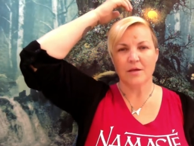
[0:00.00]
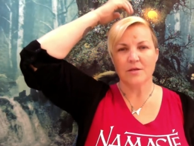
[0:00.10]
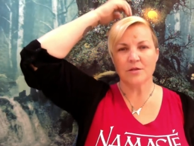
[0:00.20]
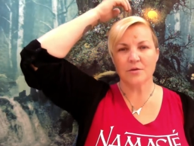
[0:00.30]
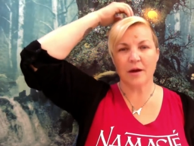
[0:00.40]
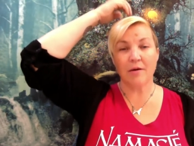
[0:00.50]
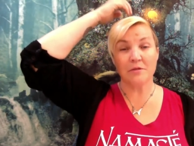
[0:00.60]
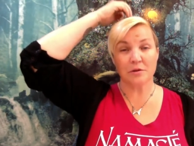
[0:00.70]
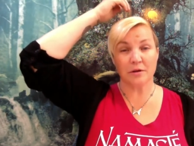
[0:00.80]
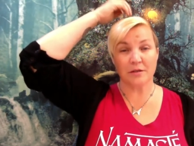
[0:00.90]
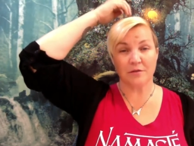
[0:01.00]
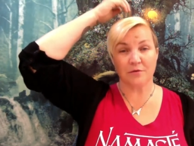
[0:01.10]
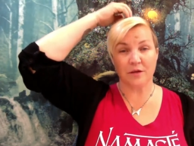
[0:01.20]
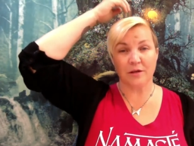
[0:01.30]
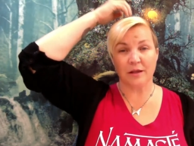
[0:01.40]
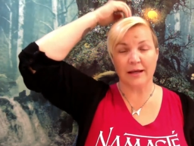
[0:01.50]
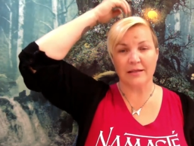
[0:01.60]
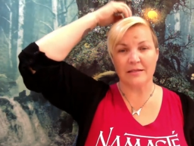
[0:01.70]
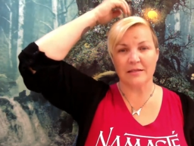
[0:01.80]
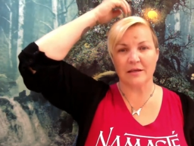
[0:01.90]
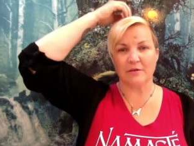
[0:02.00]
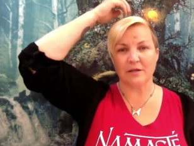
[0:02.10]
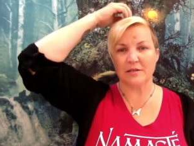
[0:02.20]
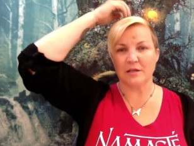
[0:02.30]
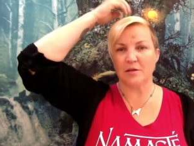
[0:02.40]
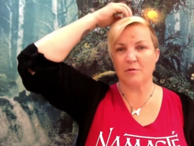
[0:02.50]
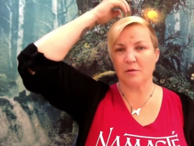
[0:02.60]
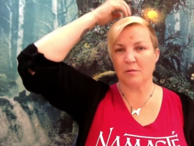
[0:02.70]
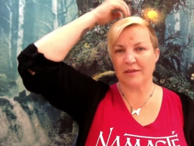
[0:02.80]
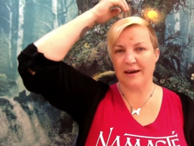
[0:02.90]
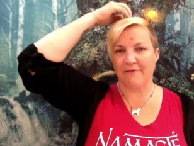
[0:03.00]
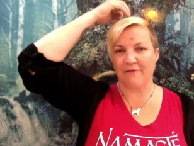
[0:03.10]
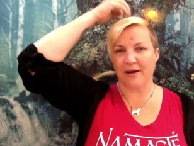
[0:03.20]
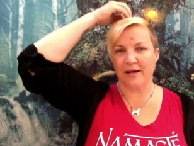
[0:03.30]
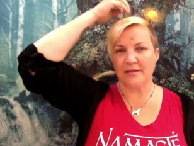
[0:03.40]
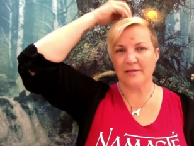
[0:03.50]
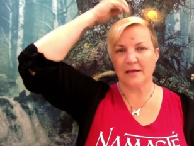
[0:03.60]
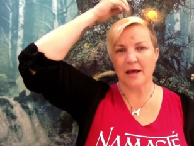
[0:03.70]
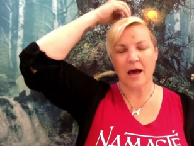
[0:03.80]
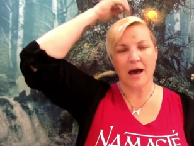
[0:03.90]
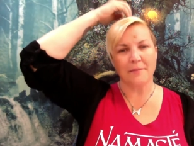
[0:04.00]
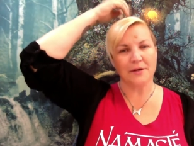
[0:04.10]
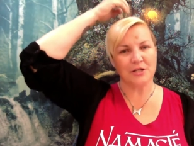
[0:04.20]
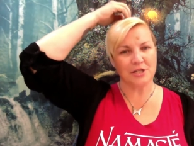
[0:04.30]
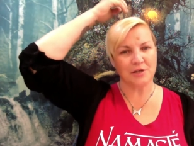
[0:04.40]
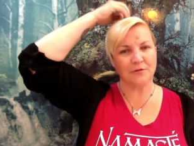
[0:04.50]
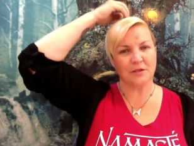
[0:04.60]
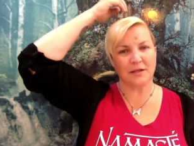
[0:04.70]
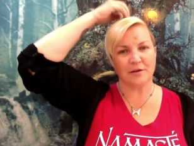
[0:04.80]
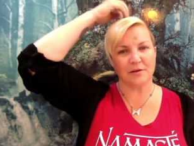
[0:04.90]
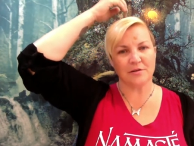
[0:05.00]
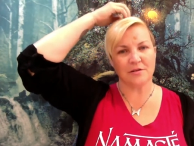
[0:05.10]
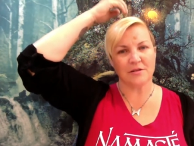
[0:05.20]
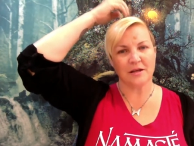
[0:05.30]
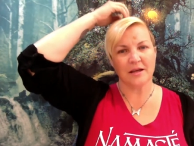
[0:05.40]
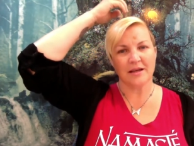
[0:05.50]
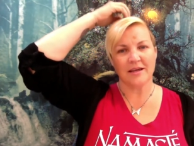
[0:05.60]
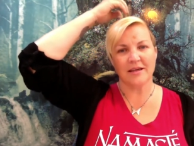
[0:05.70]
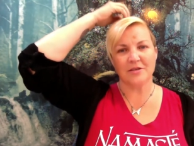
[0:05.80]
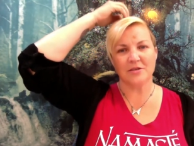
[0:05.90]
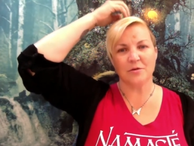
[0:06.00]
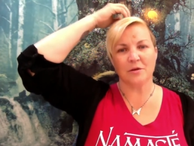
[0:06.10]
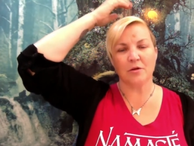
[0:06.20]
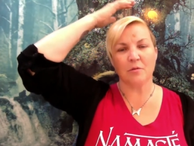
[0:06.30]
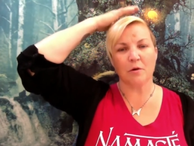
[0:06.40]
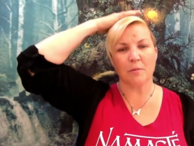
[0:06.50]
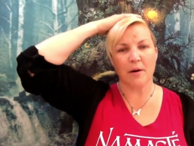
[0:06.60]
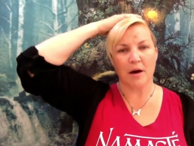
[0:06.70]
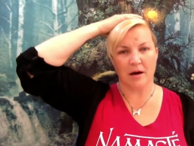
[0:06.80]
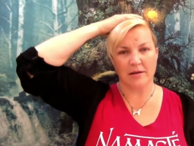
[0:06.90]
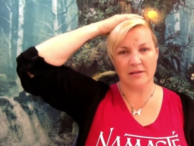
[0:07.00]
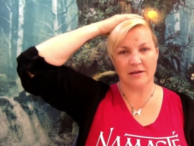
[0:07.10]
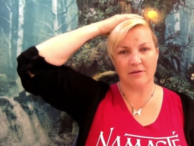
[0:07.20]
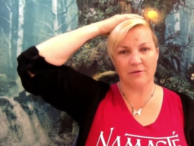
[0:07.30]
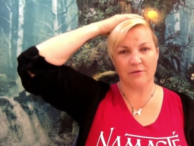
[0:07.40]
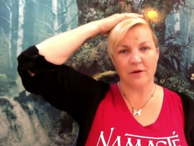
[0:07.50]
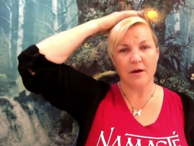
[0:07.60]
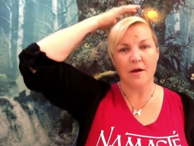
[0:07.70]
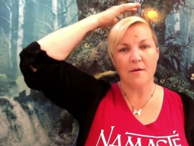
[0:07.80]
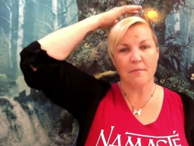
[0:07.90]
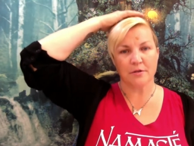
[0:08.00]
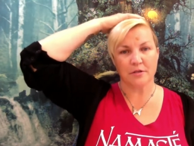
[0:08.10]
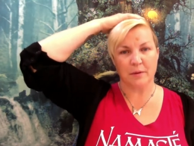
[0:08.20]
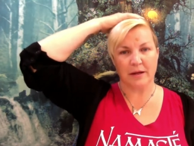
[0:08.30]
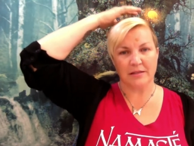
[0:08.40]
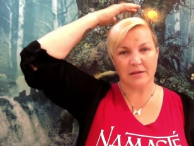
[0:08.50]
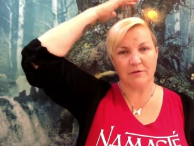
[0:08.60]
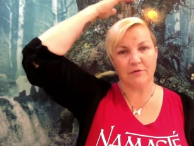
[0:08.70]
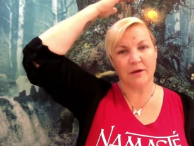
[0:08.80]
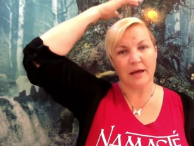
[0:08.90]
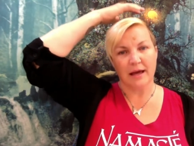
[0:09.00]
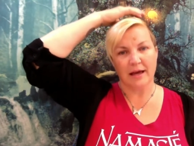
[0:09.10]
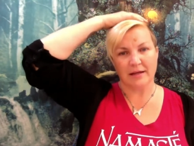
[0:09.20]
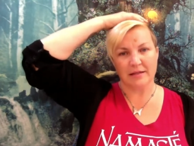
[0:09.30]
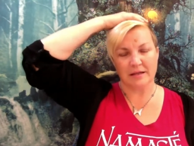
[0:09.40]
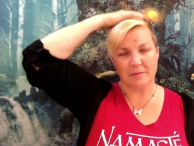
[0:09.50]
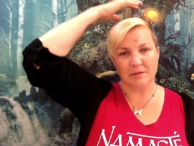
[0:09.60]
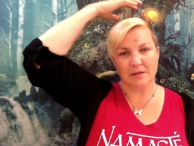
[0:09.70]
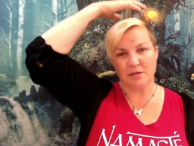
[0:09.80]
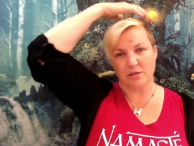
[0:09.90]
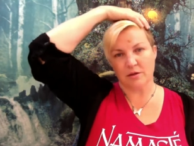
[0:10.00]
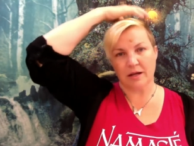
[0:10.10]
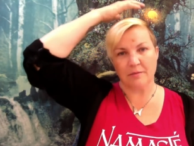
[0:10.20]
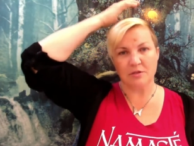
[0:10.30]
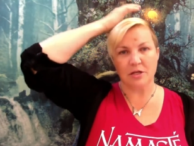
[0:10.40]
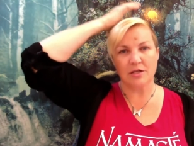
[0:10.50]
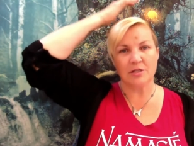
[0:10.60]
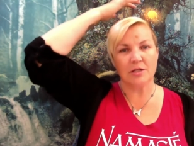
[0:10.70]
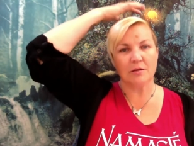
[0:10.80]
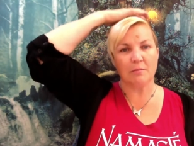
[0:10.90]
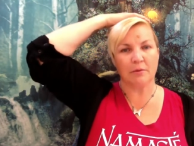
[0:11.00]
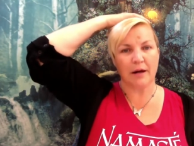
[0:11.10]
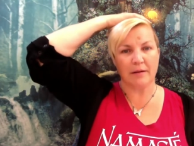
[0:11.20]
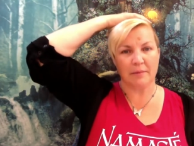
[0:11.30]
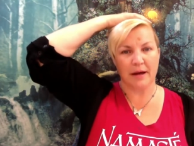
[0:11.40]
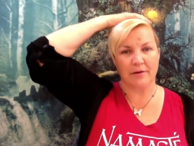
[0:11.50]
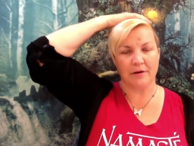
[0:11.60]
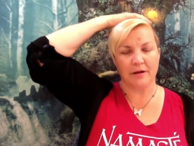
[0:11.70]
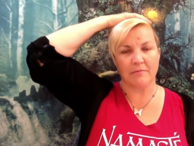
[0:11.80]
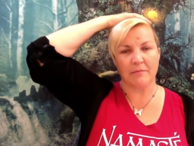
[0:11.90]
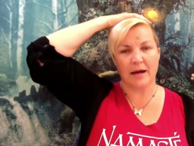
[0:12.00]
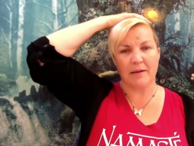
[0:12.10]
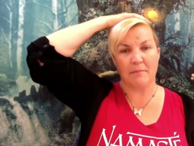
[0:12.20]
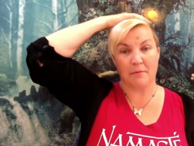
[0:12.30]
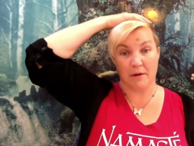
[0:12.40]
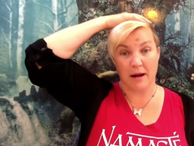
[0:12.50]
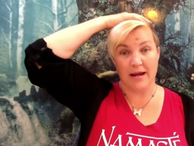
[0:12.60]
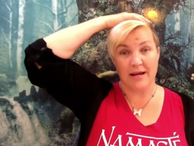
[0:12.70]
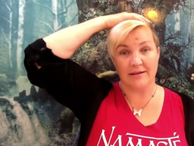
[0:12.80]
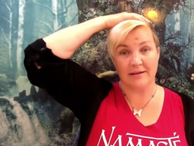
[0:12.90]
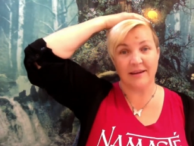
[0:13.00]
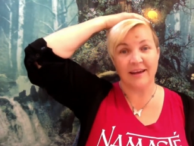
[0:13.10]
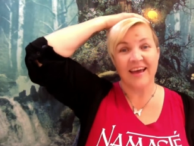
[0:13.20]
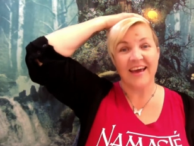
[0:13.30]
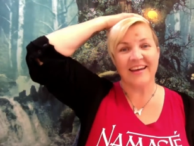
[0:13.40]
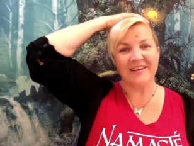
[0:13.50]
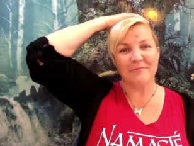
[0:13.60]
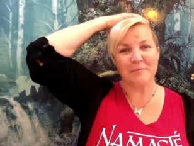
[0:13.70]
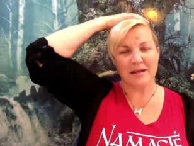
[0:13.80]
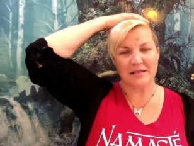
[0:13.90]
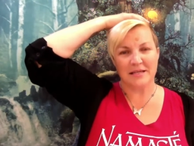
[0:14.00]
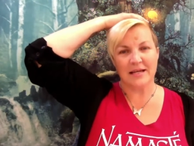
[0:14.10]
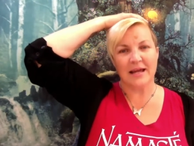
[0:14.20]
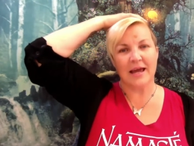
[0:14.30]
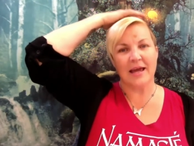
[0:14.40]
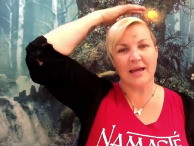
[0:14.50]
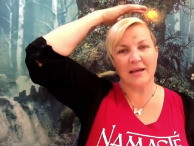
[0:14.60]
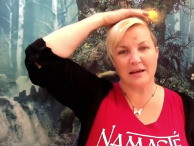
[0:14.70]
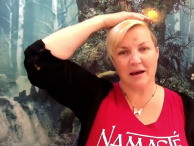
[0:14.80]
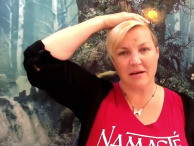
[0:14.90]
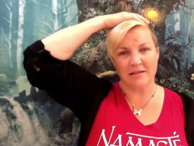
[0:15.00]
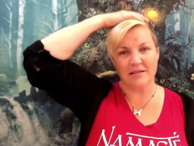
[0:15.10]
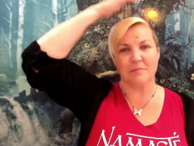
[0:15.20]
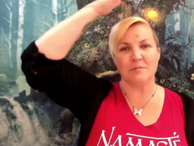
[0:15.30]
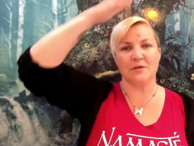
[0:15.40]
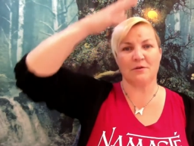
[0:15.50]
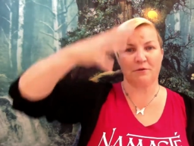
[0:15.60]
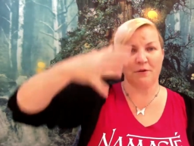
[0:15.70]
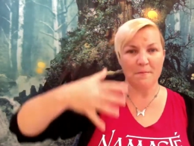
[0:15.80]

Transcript: So now I'm starting to feel like instead of continuing with that phrase, I'm going to shift gears into a little more positive perspective and acceptance so that I'm changing the brain pattern in my brain and in my DNA concepts of